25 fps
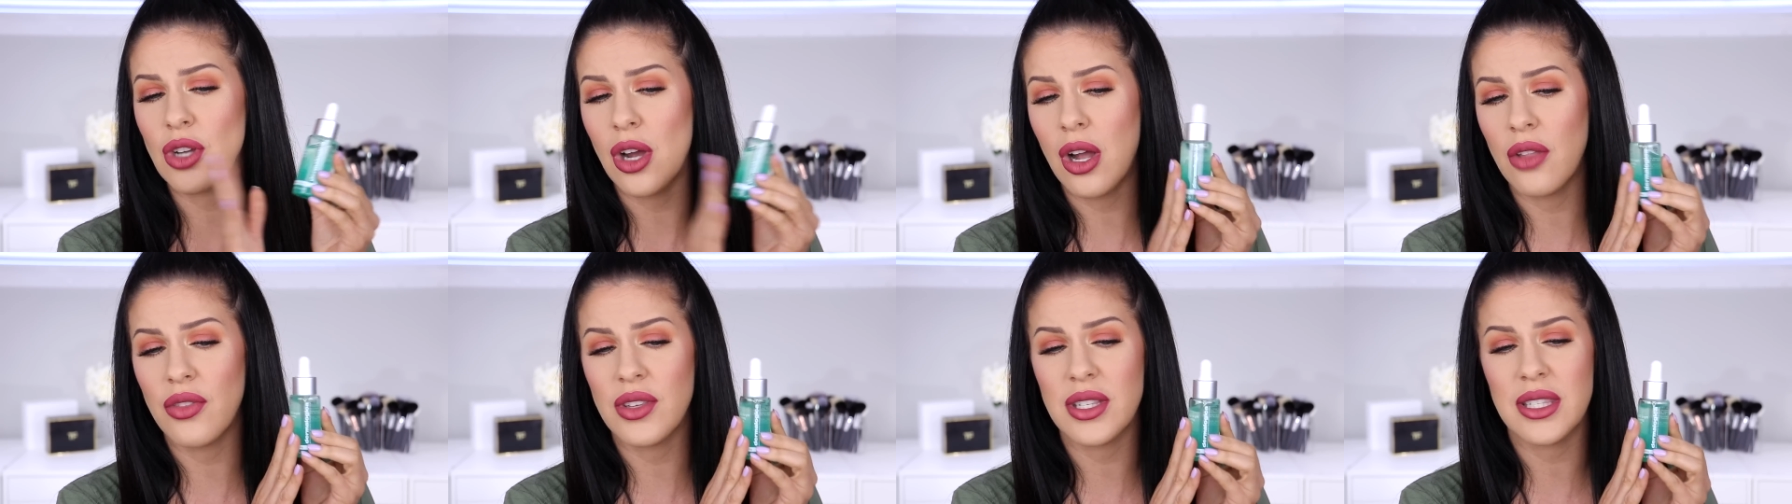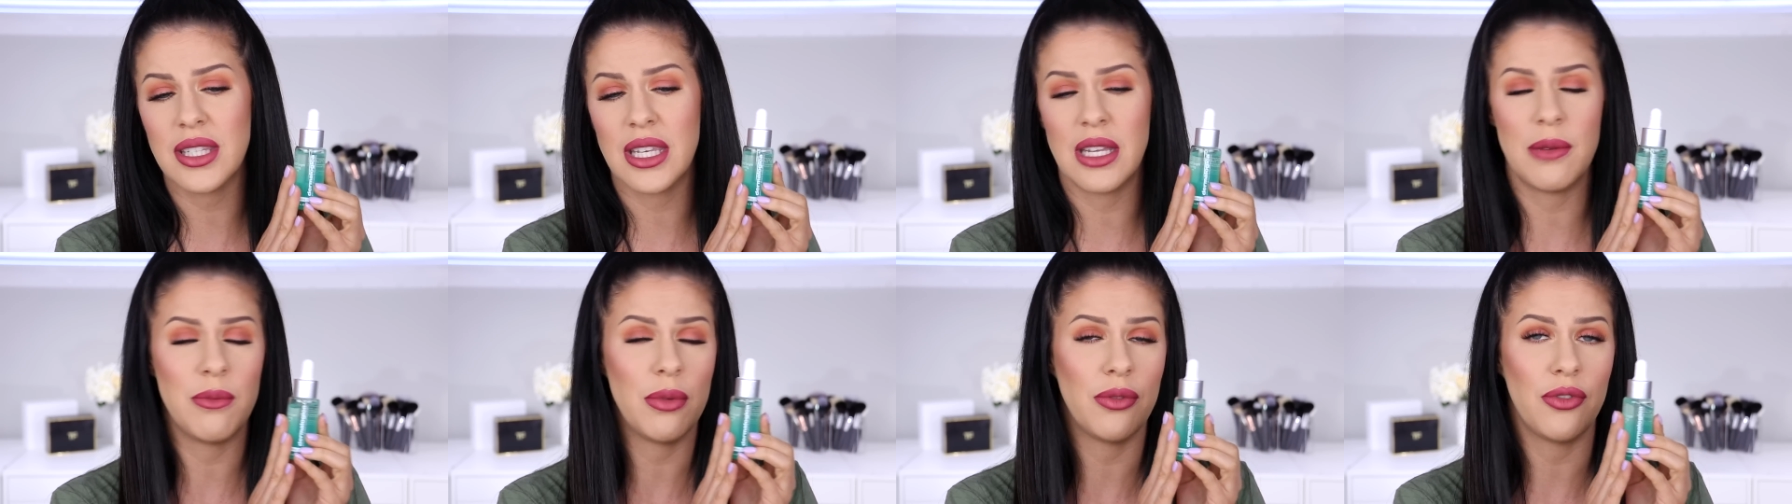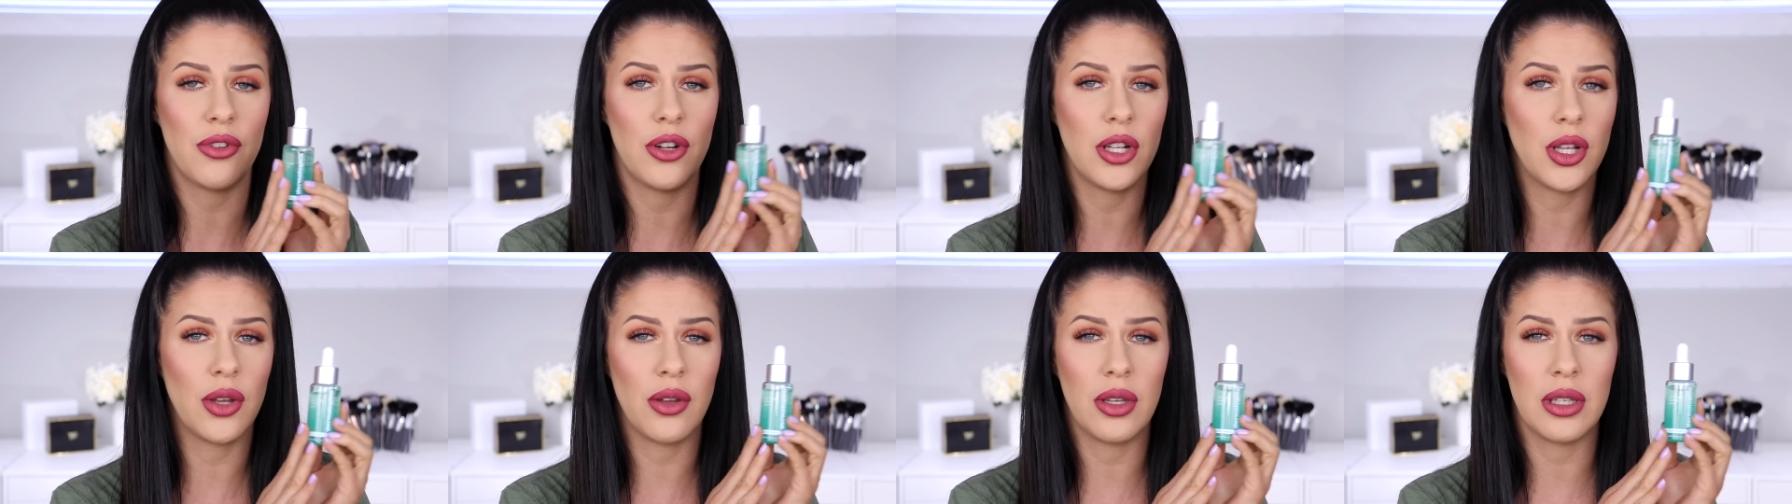on the skin
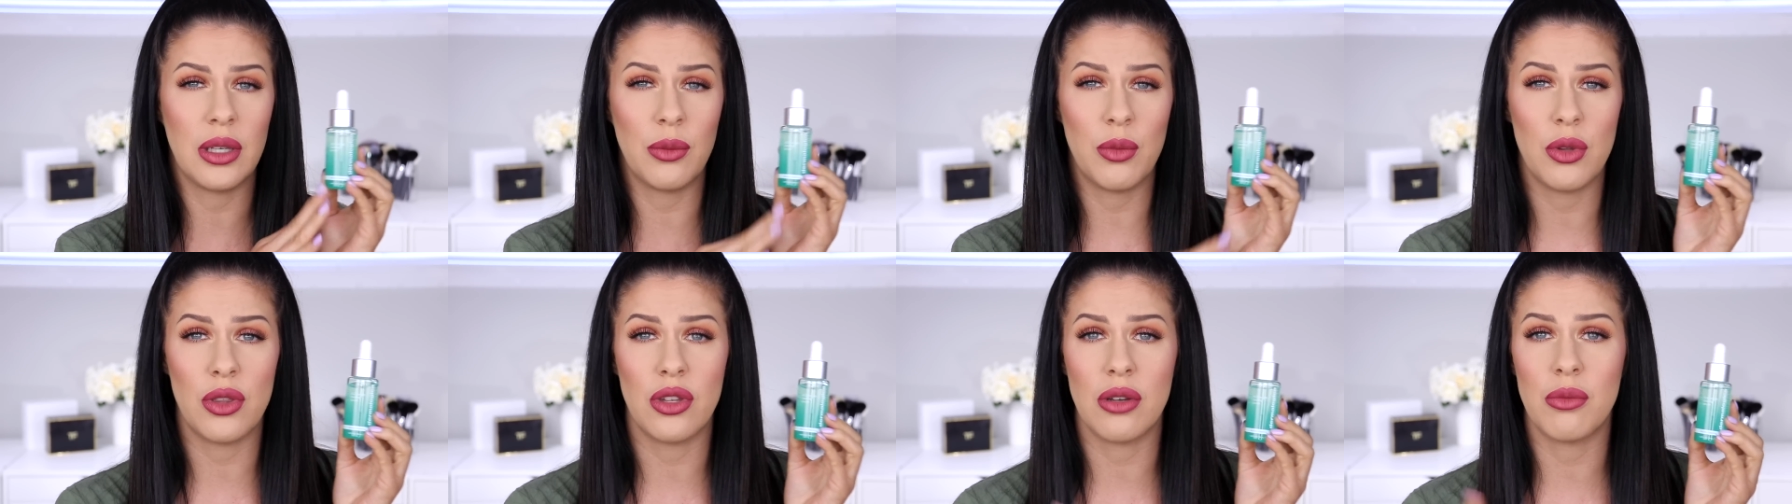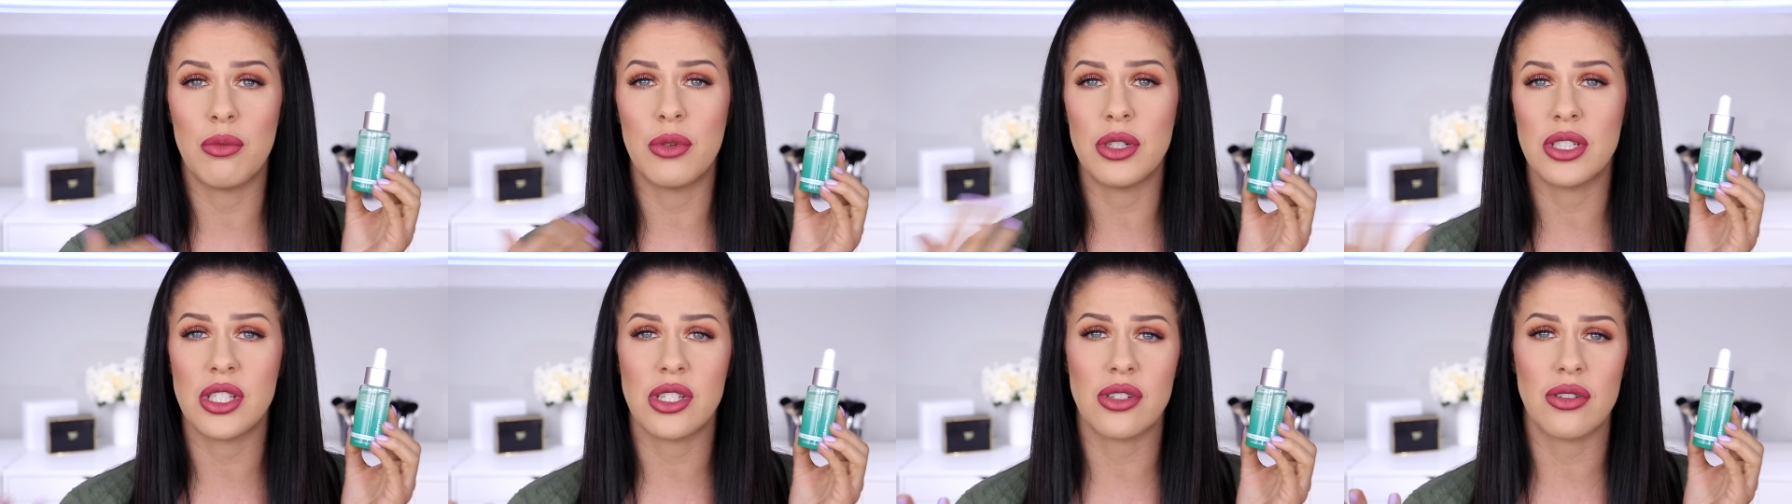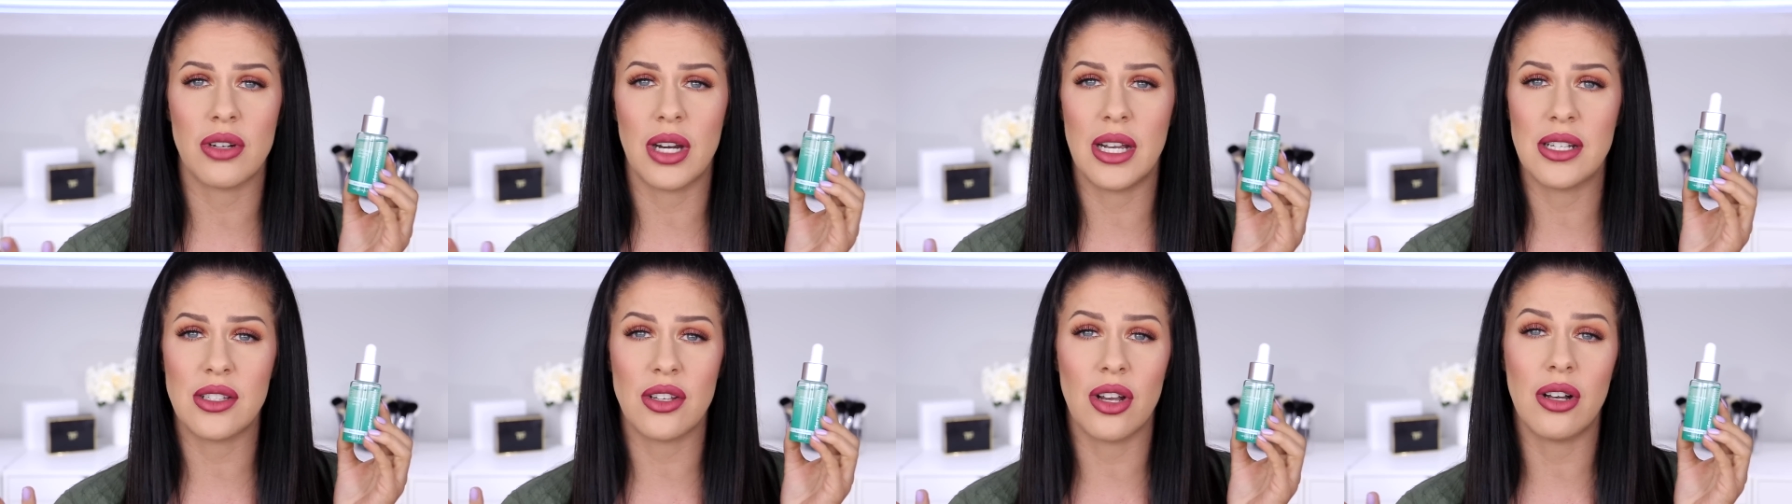before going in with your
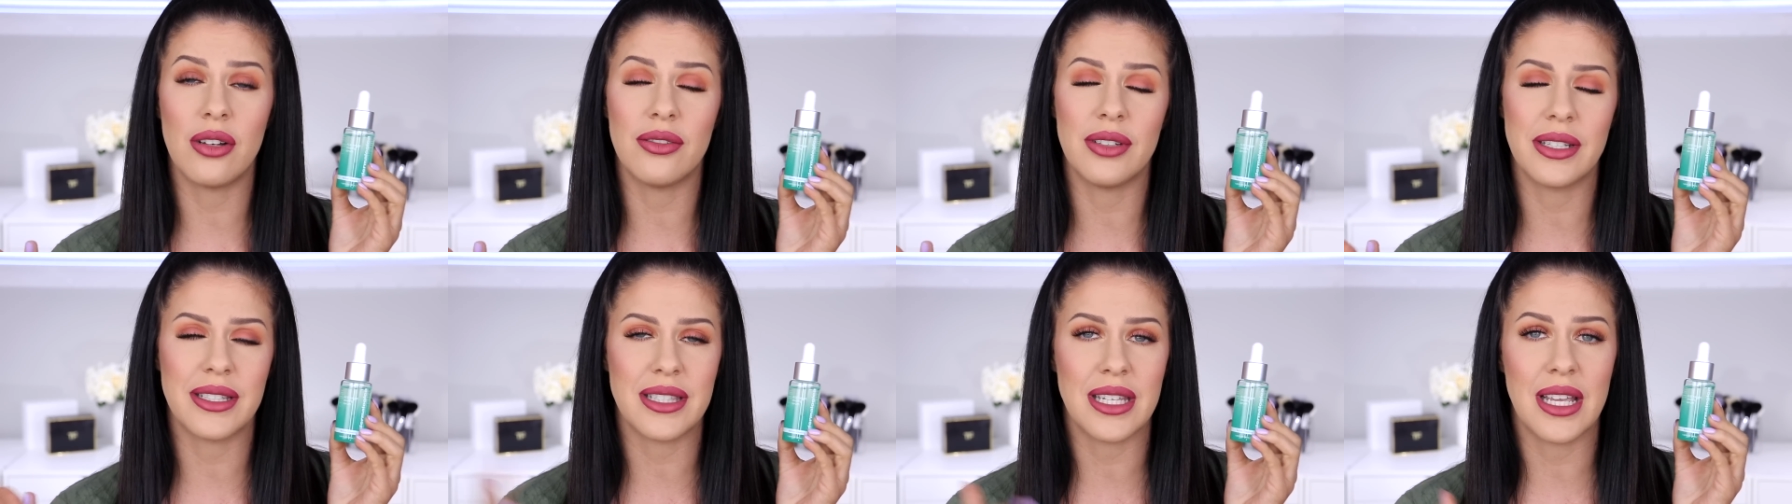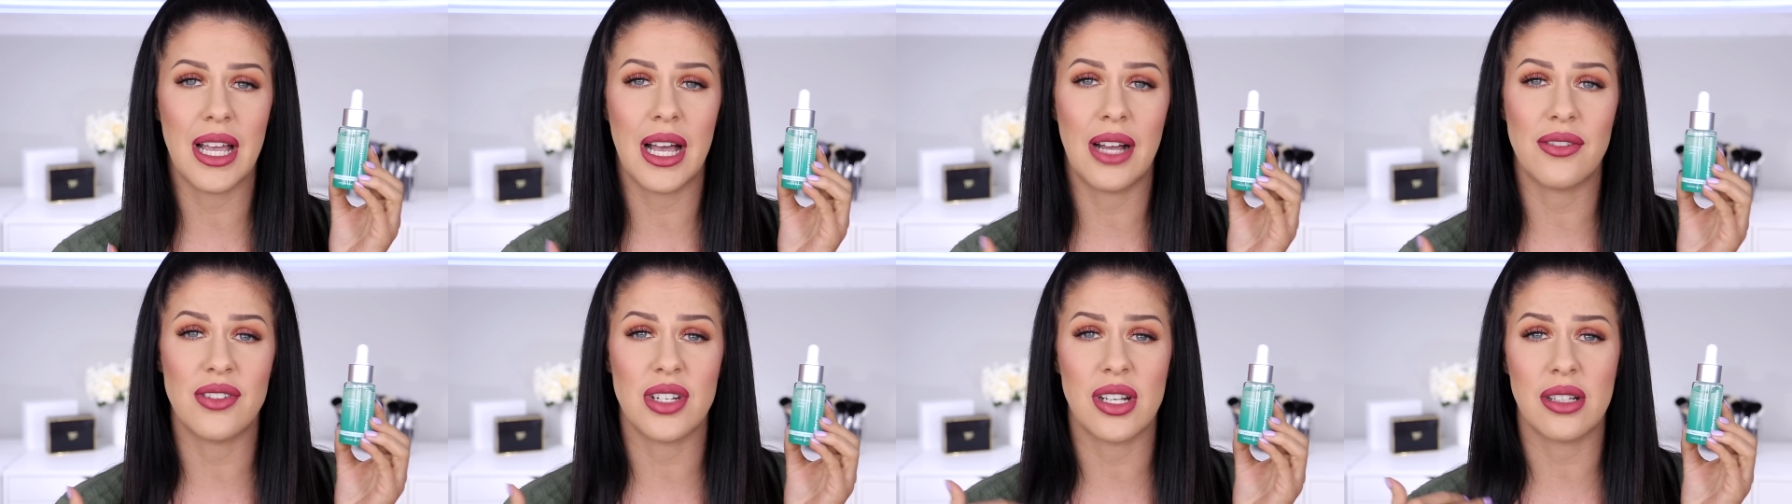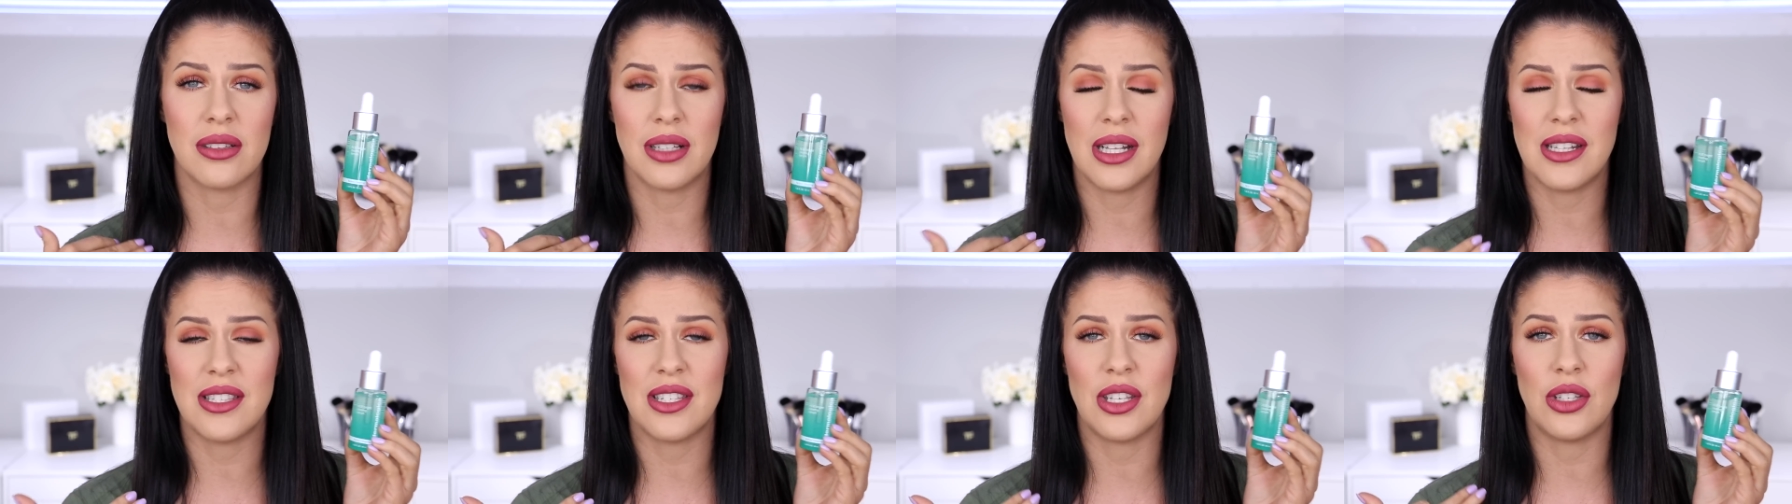moisturizer, obviously after
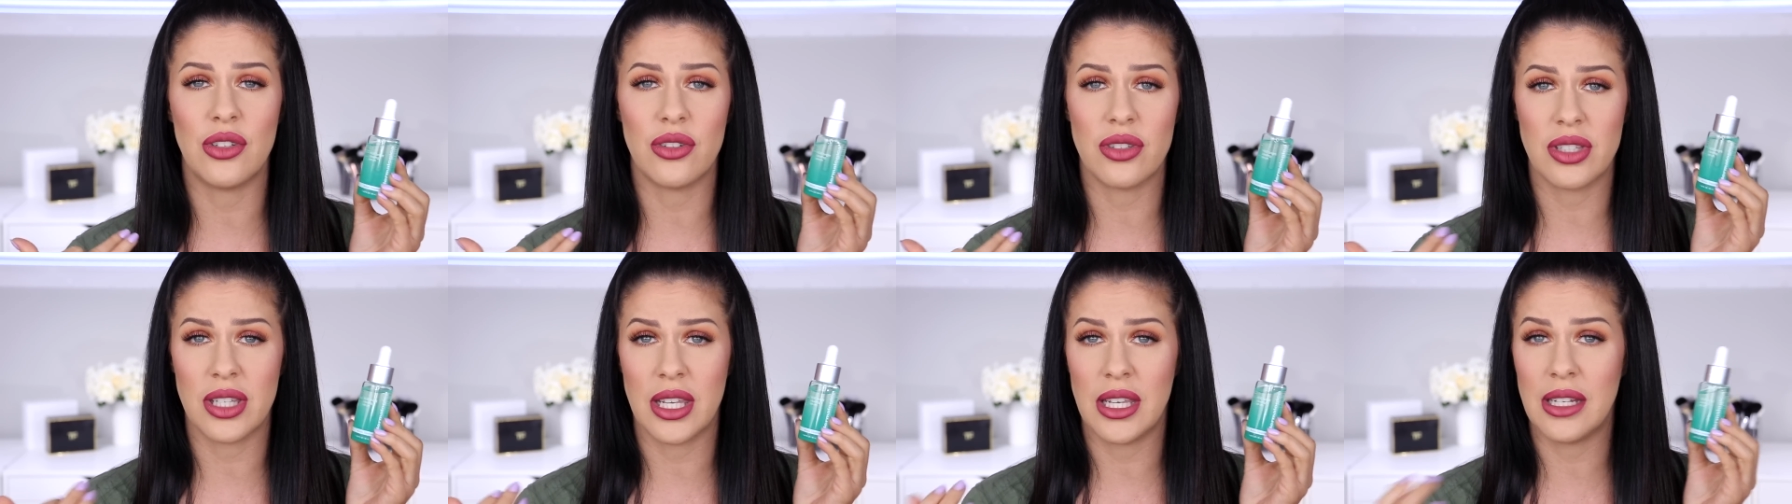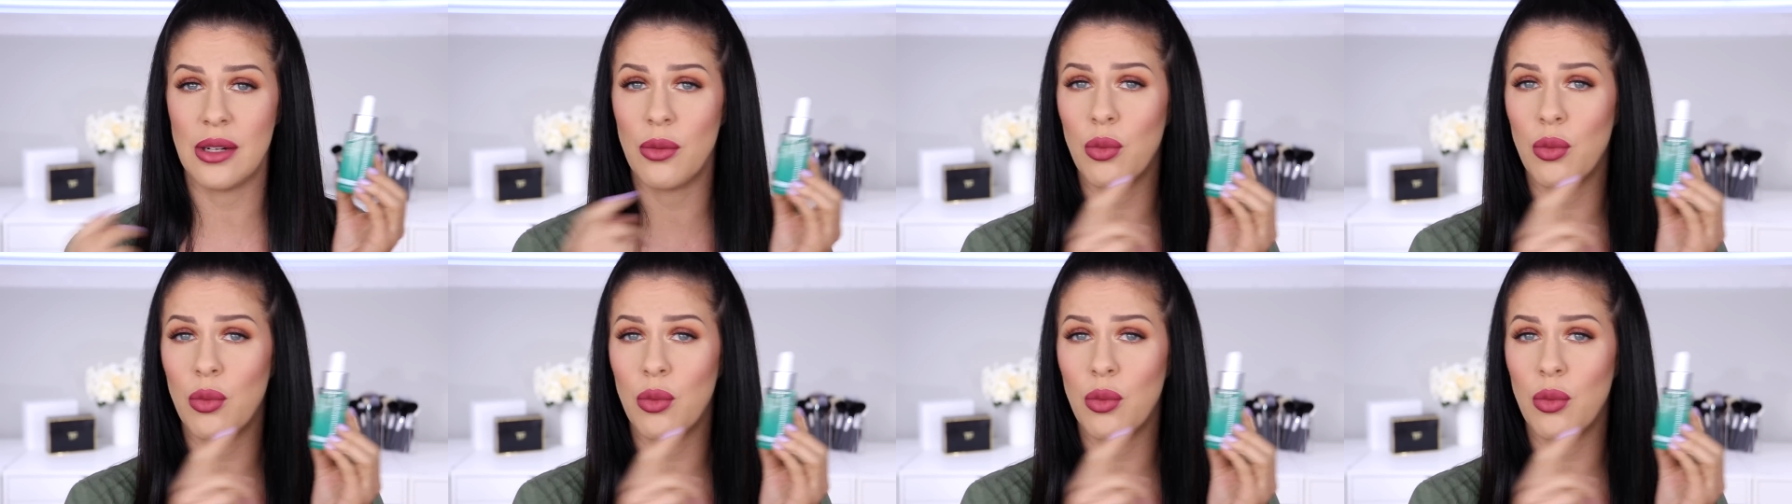cleansing your skin.